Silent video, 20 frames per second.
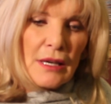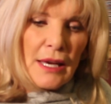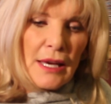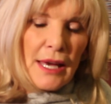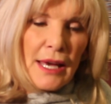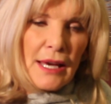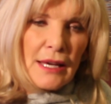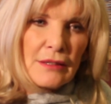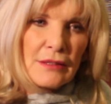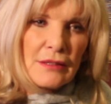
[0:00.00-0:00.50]

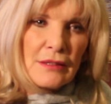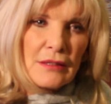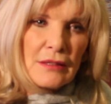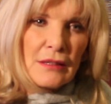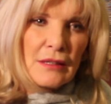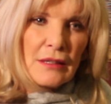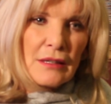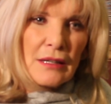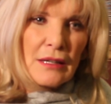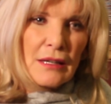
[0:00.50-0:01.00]

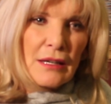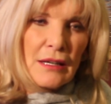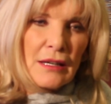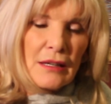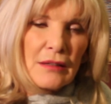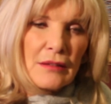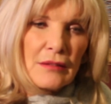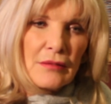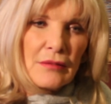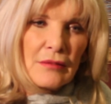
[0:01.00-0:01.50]
And
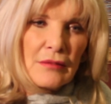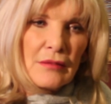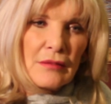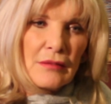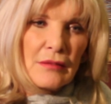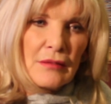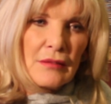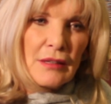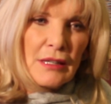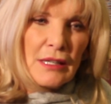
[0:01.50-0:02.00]

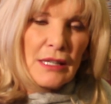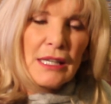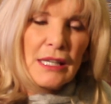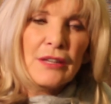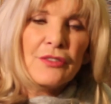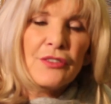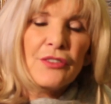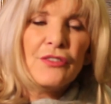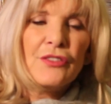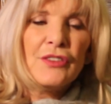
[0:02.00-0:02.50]

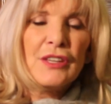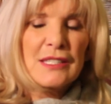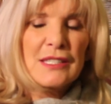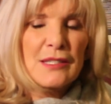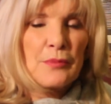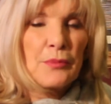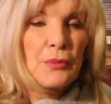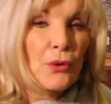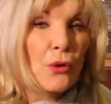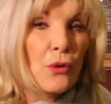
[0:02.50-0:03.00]
if it's
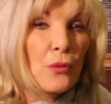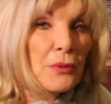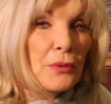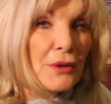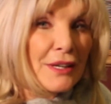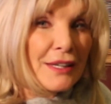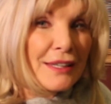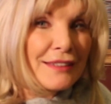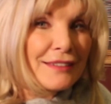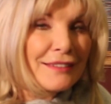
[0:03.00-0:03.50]

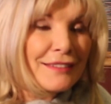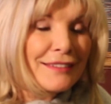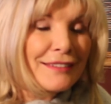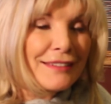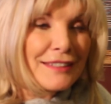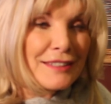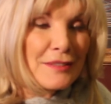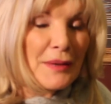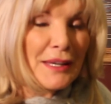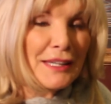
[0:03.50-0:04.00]

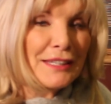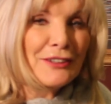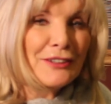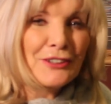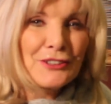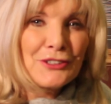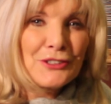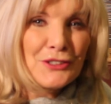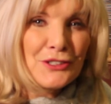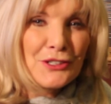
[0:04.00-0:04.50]
appropriate, depending
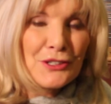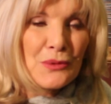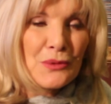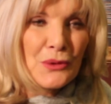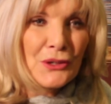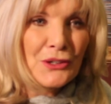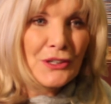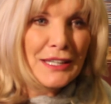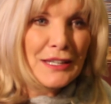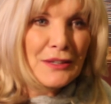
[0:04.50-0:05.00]
on who you're
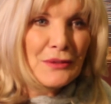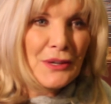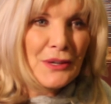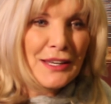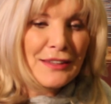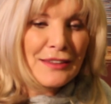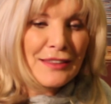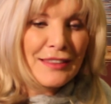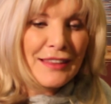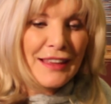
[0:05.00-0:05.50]
working
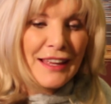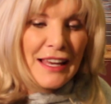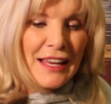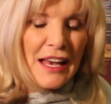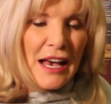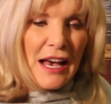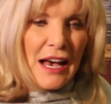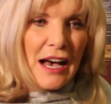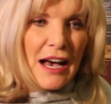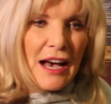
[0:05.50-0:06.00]
with,
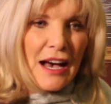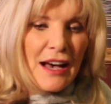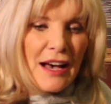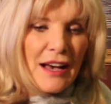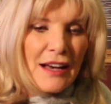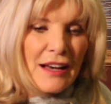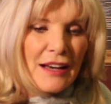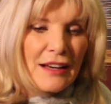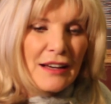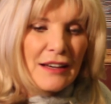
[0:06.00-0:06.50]

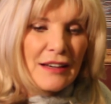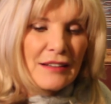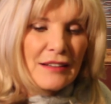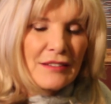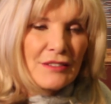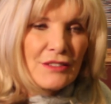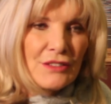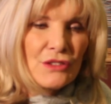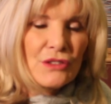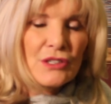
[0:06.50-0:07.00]

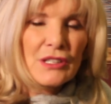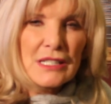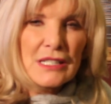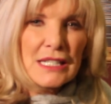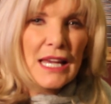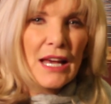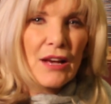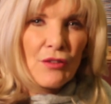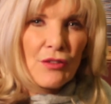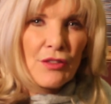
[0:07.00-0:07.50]
you can
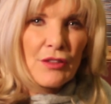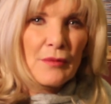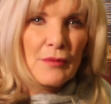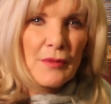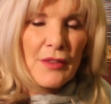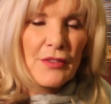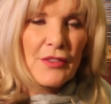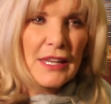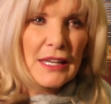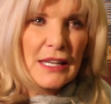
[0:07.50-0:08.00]
tell them
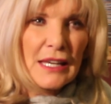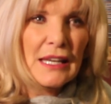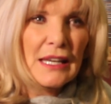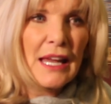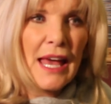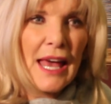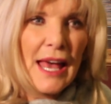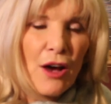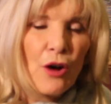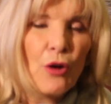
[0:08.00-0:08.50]
that they can
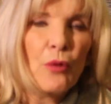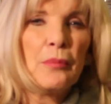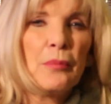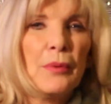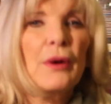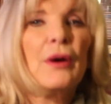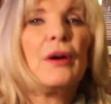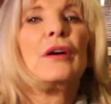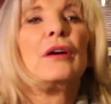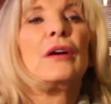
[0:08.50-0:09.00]

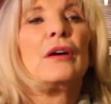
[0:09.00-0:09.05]
help